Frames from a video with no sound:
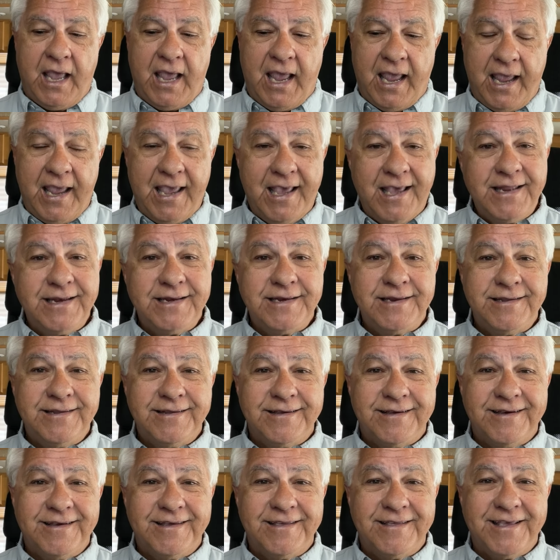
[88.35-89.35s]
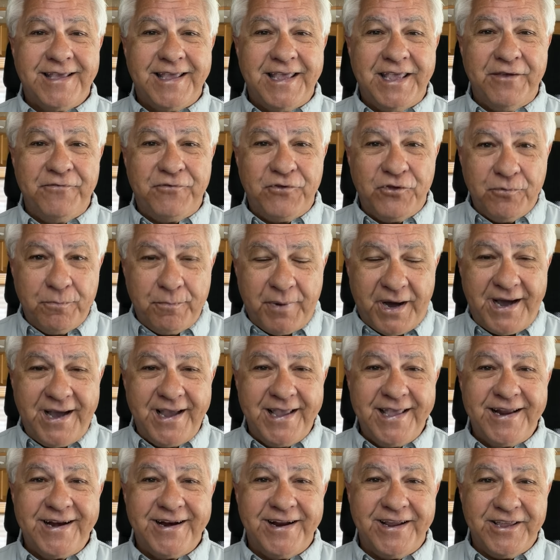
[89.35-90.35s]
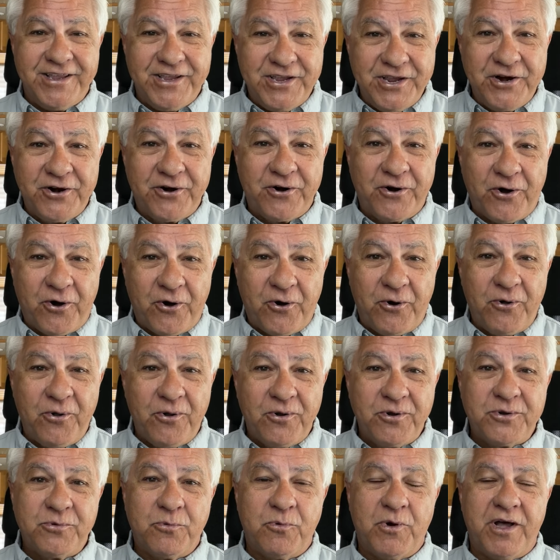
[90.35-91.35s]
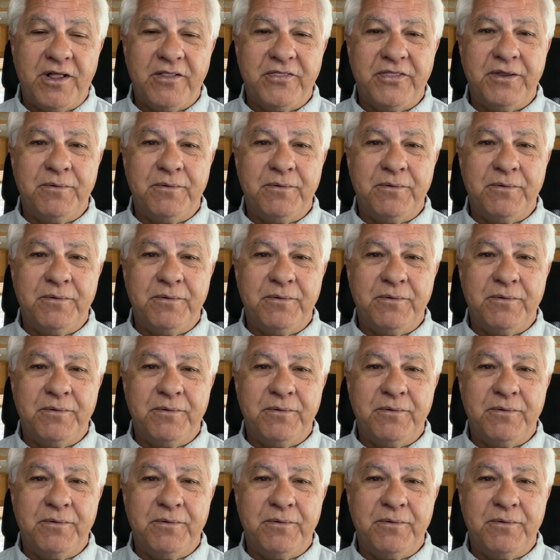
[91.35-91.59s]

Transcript: And if you buy it a year old, well,